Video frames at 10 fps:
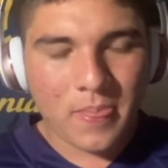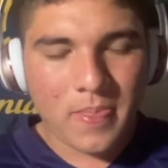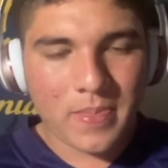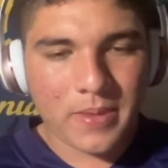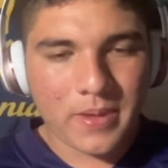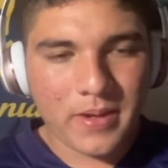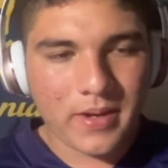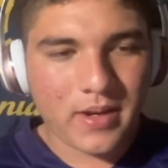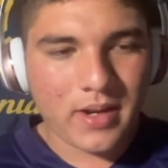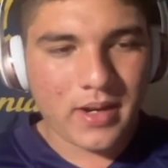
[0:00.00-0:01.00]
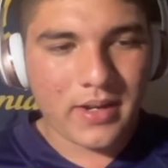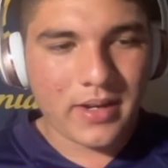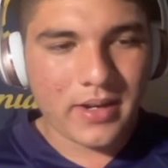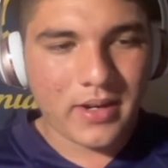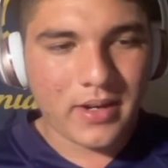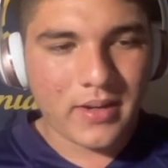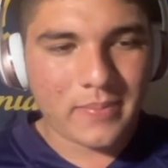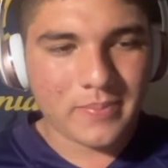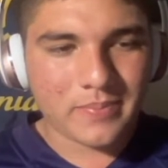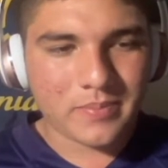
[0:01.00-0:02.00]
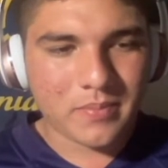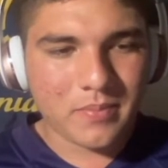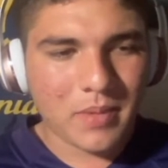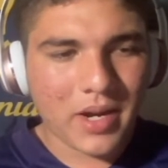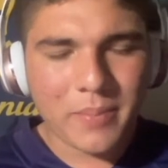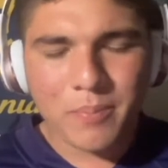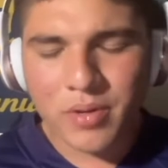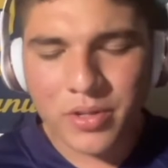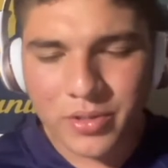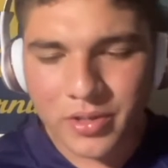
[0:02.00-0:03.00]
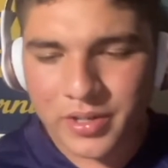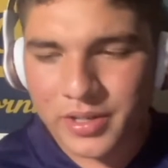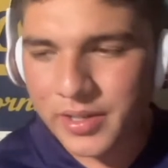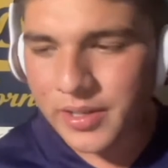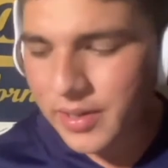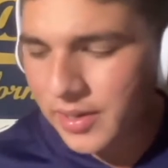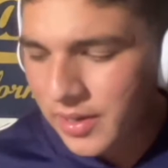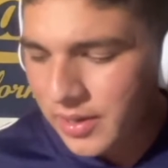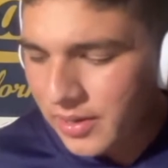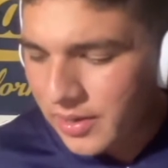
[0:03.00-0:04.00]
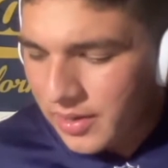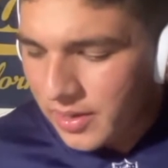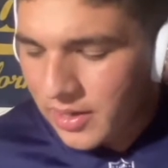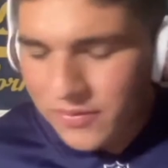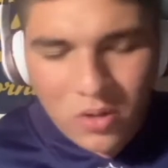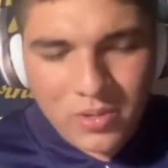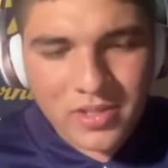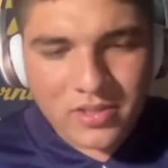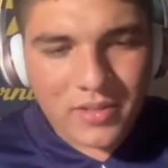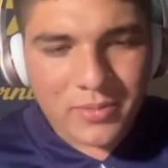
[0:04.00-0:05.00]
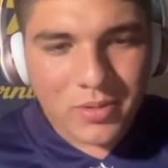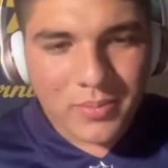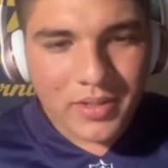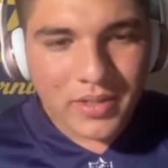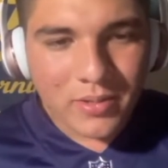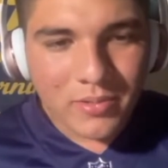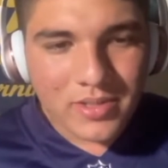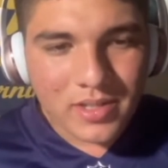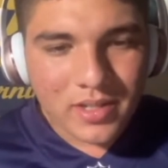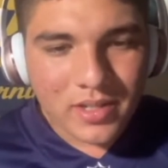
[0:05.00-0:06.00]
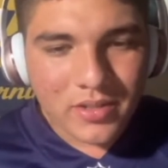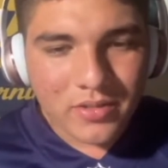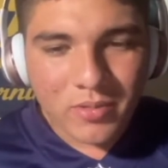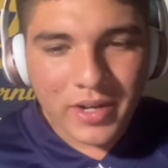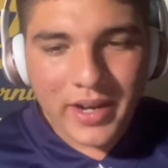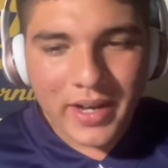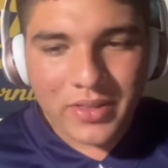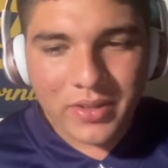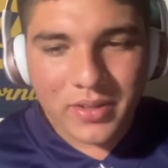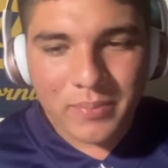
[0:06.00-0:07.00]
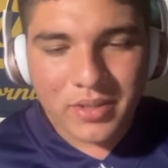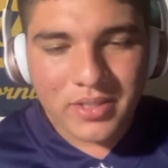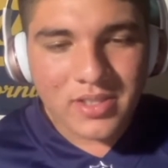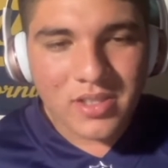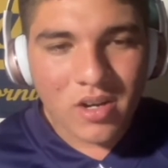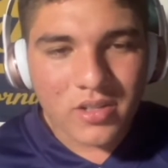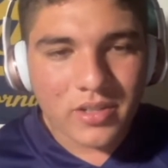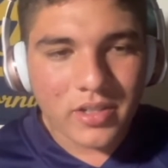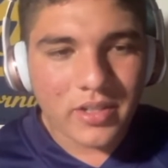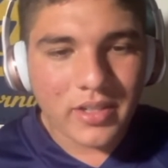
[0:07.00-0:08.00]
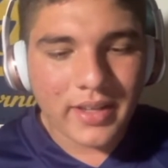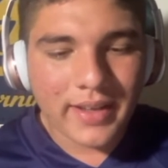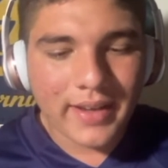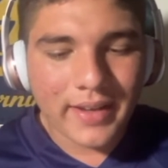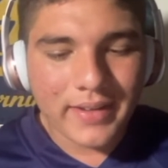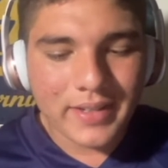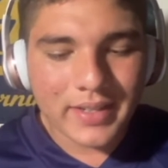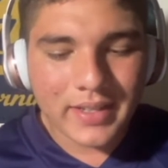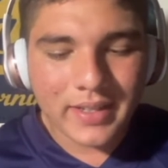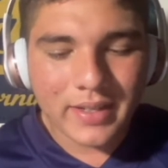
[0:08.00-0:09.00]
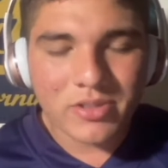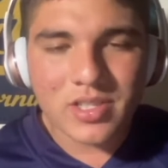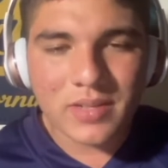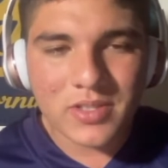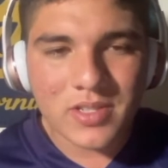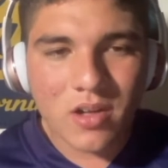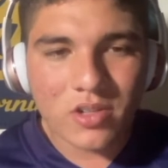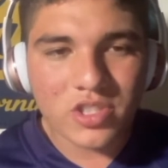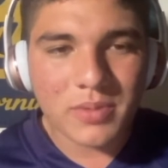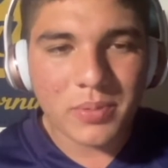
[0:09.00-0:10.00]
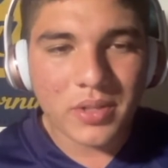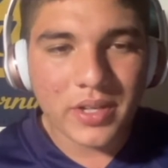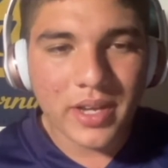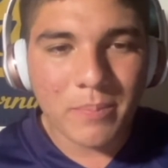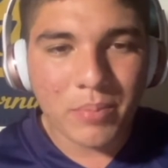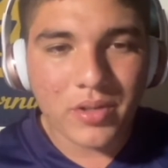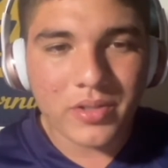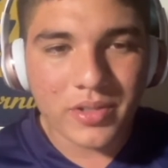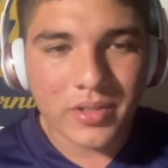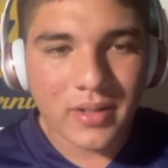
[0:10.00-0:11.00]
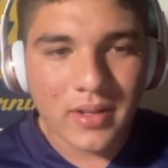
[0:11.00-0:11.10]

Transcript: My brother, I've always looked up to him. He was a great athlete, soccer, and he received a scholarship at Berkeley.